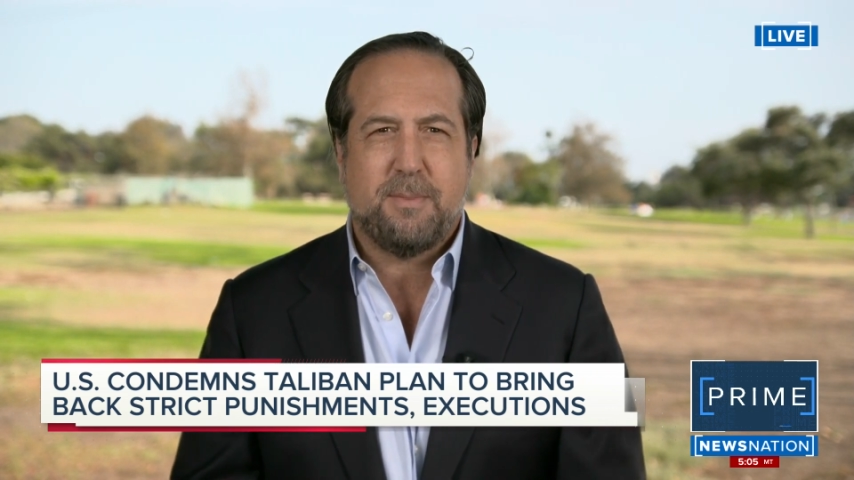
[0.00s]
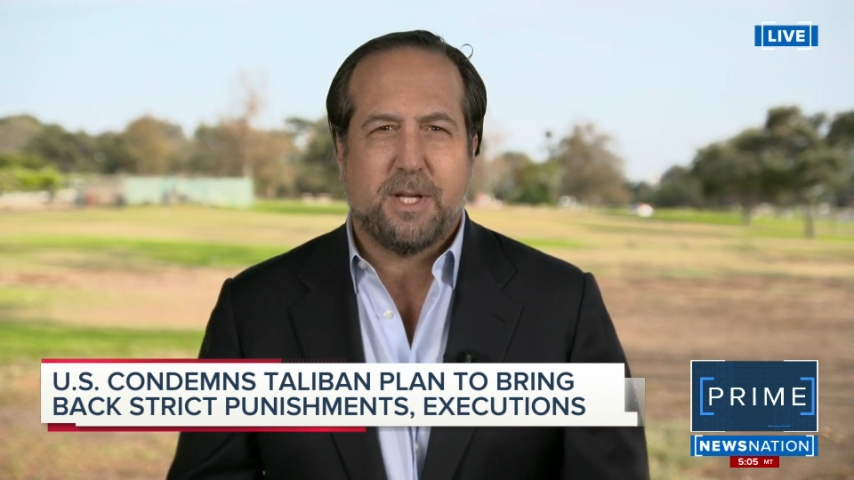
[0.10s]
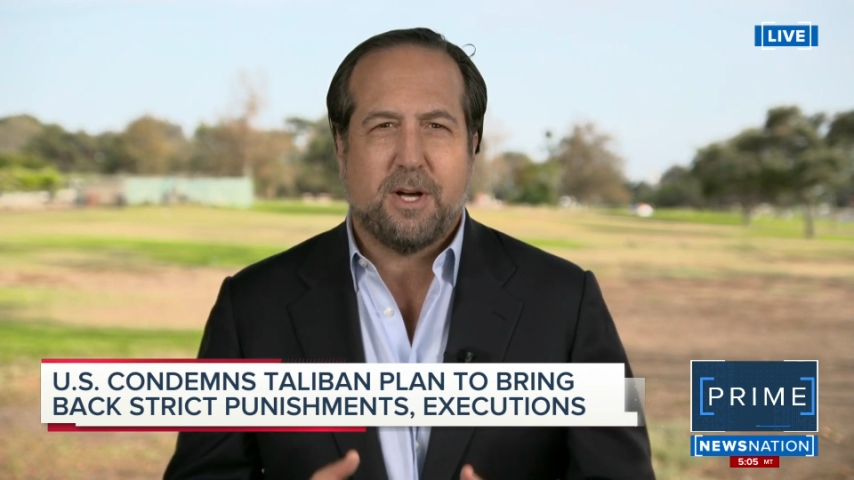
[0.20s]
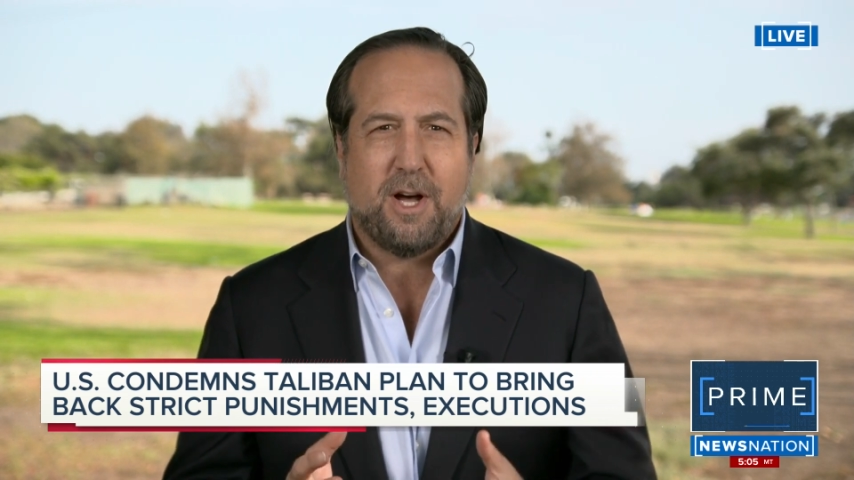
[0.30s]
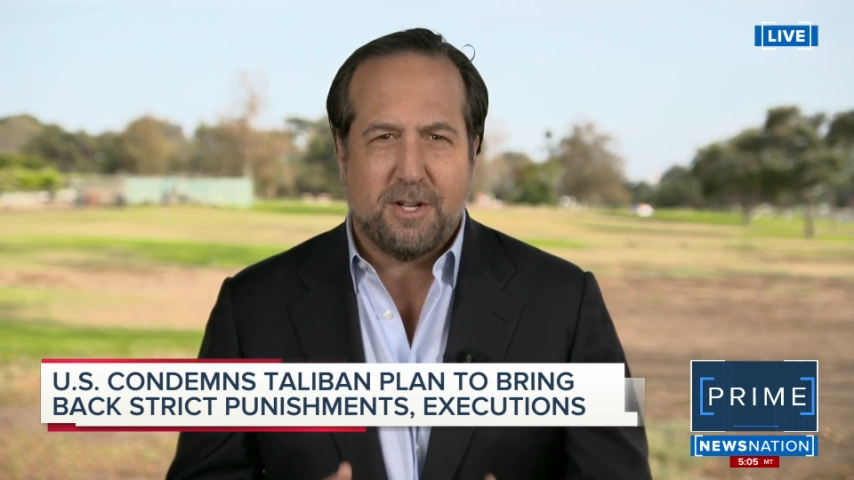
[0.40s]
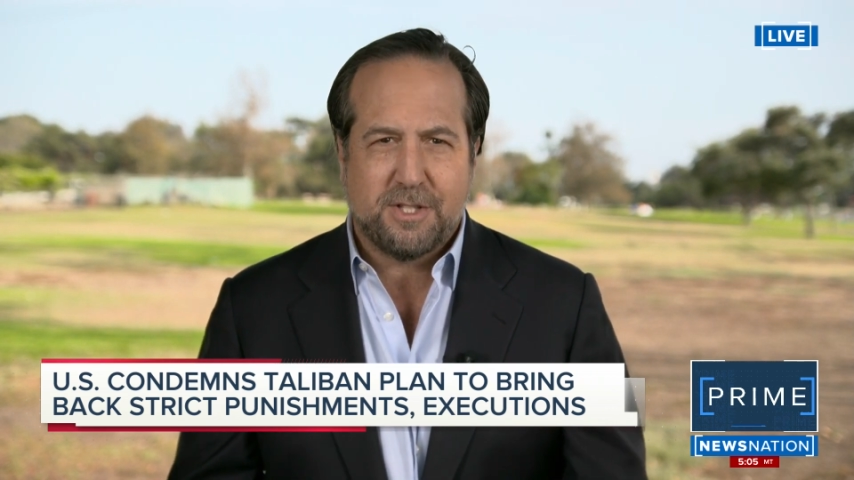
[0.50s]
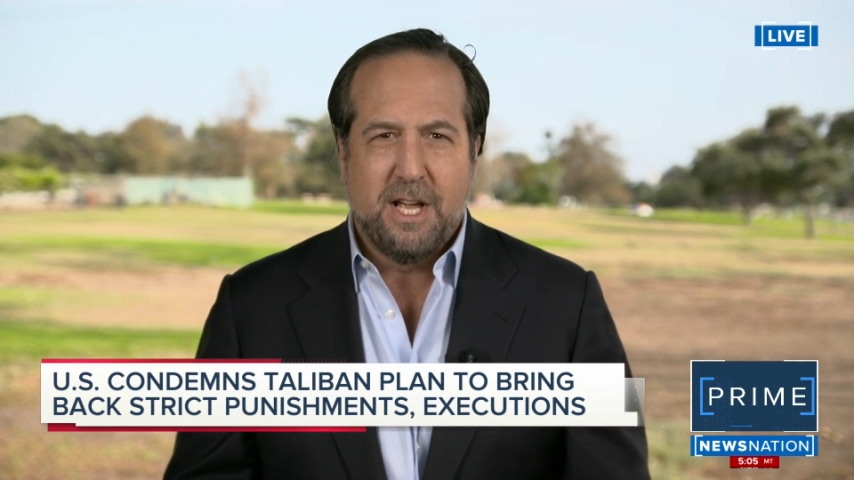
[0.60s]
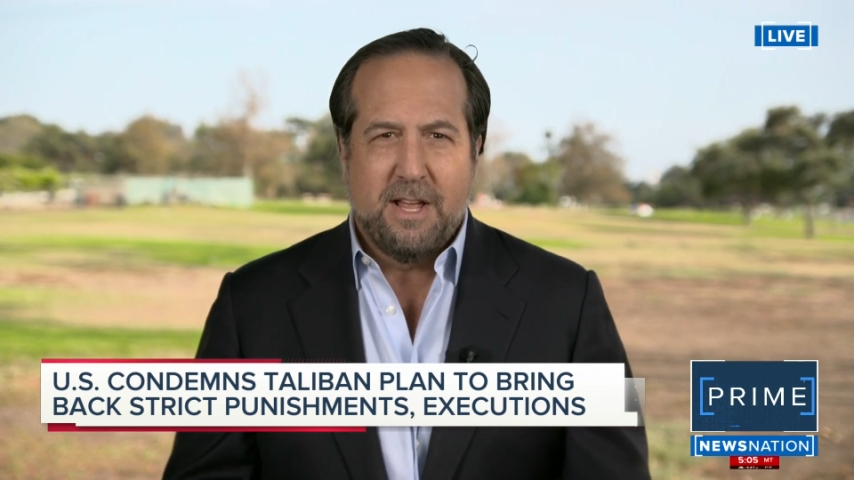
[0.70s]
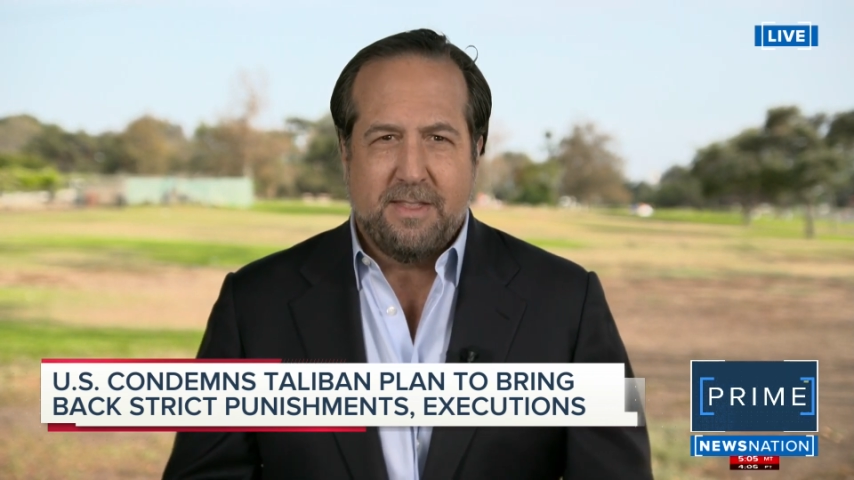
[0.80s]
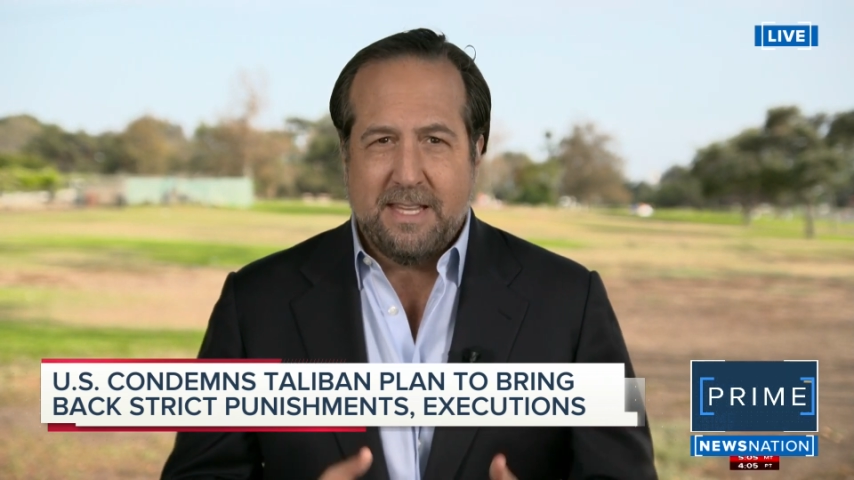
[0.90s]
because
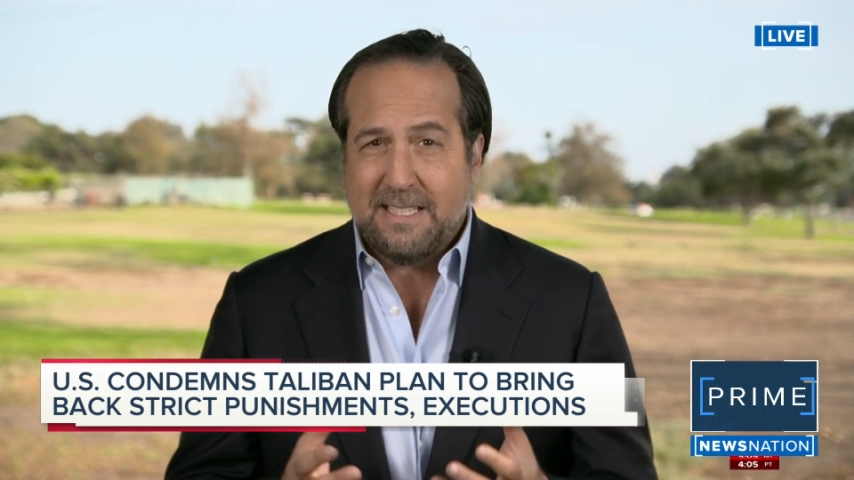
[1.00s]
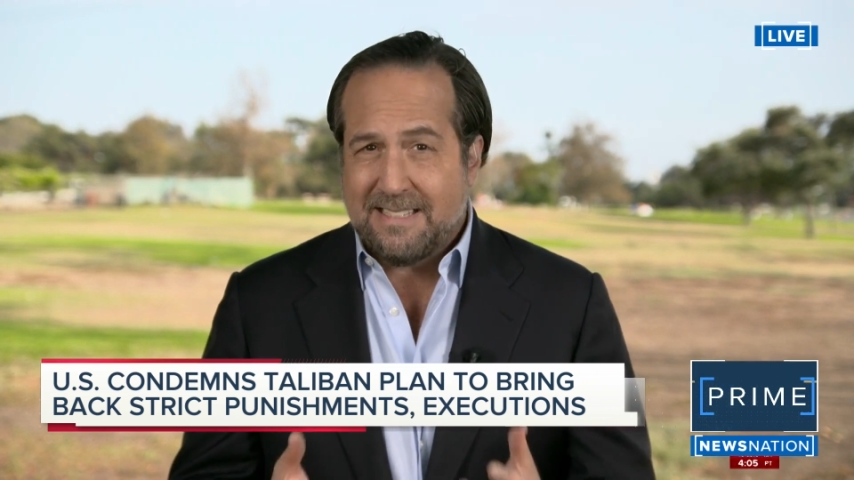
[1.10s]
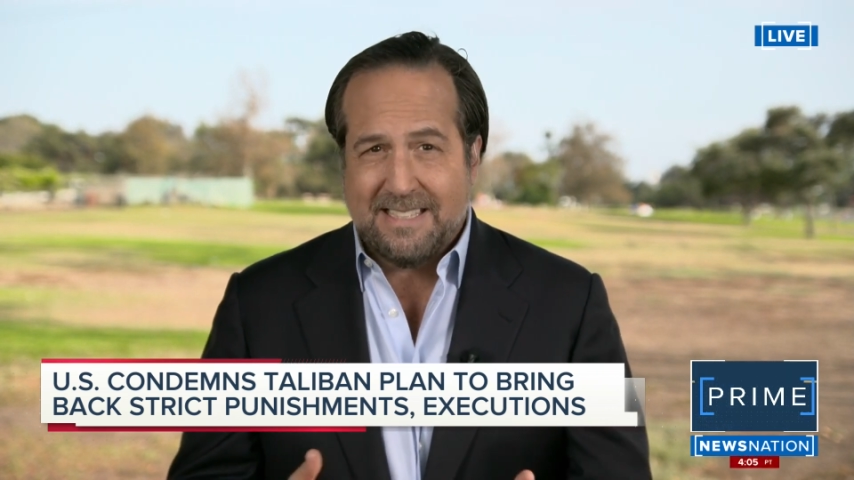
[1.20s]
these,